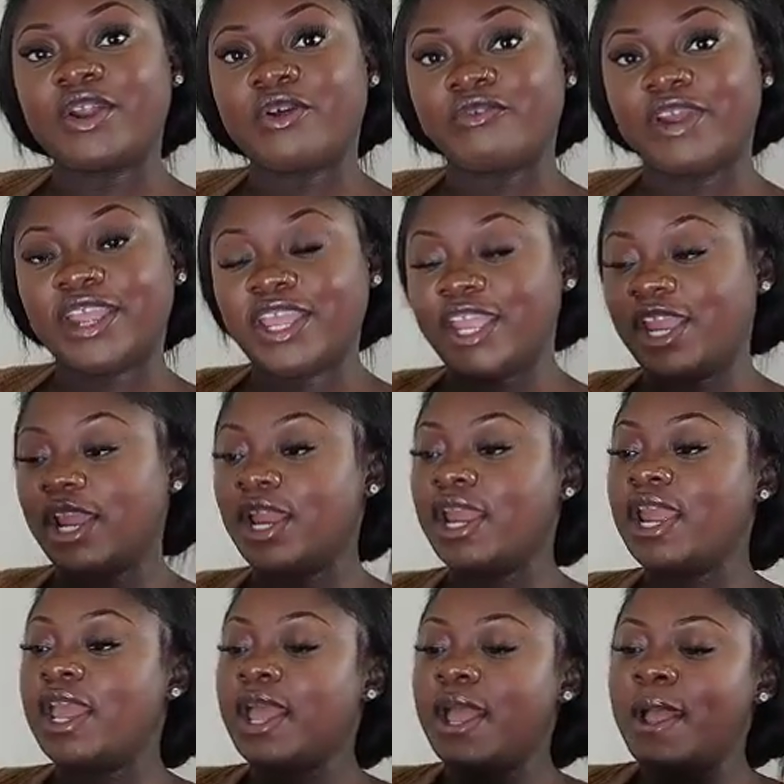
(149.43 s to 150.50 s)
it on right here.
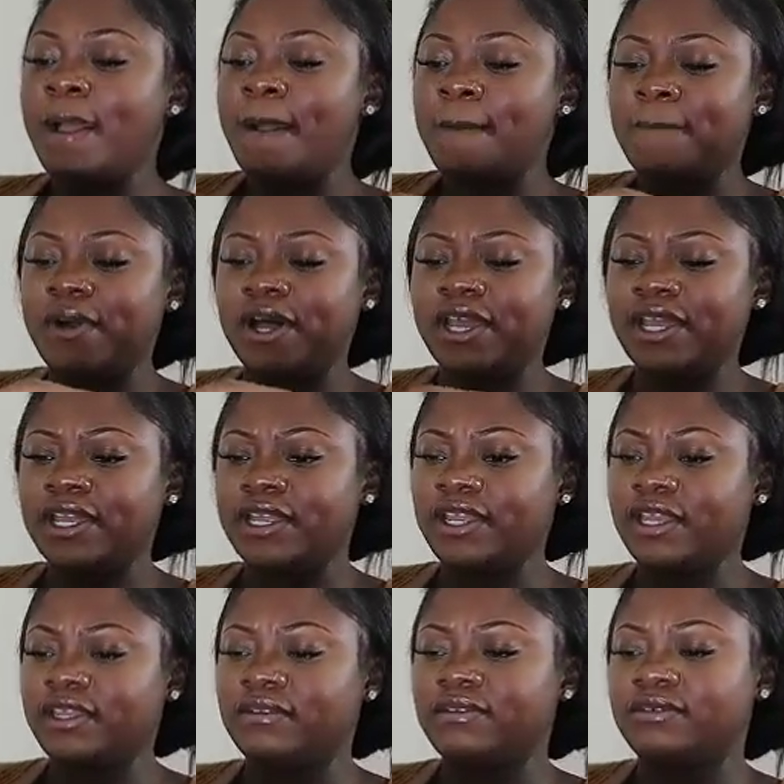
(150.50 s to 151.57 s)

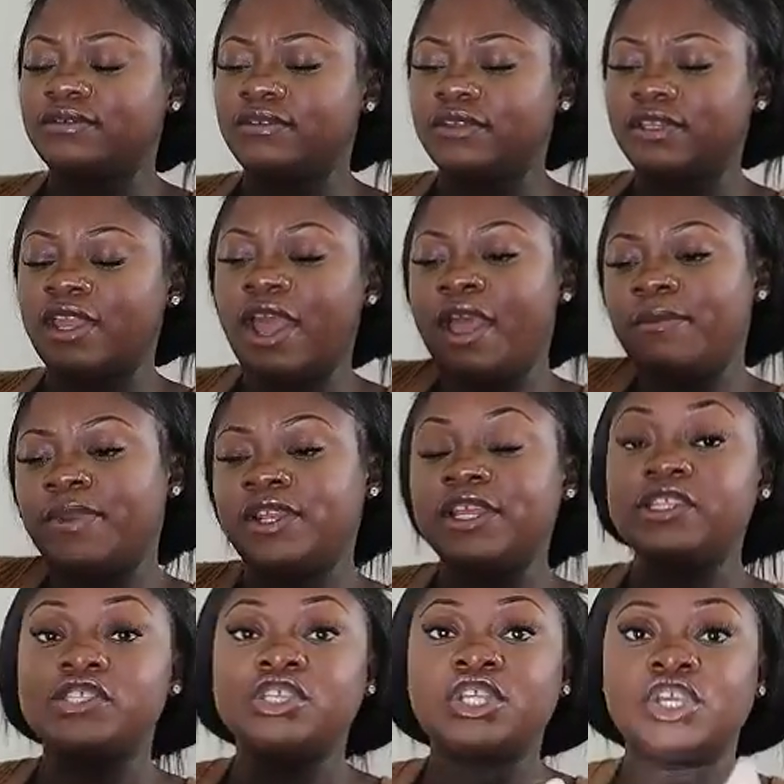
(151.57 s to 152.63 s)
But yeah, I mean,
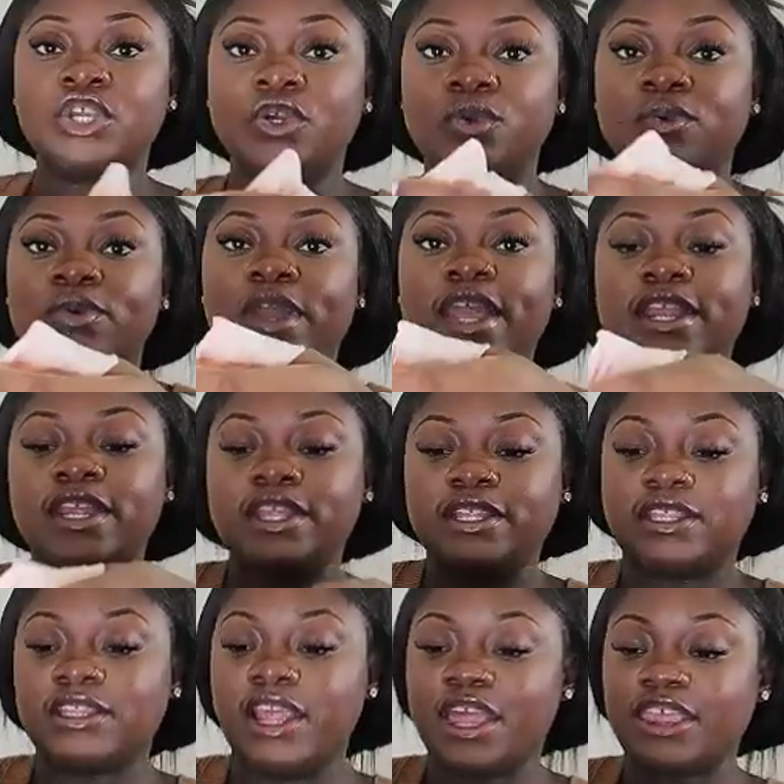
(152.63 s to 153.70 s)
it's cute and
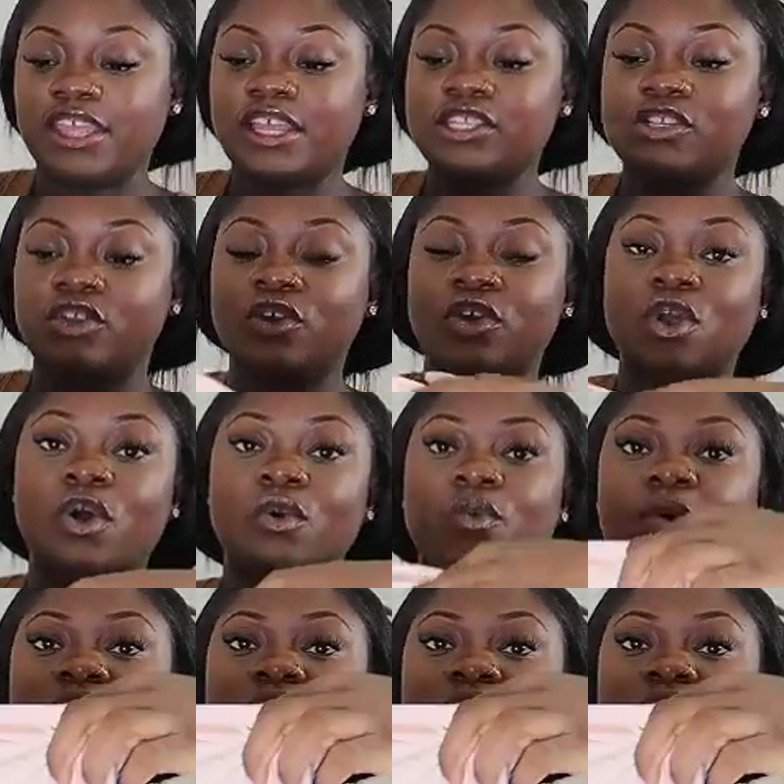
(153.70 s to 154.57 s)
it. I think it's going to go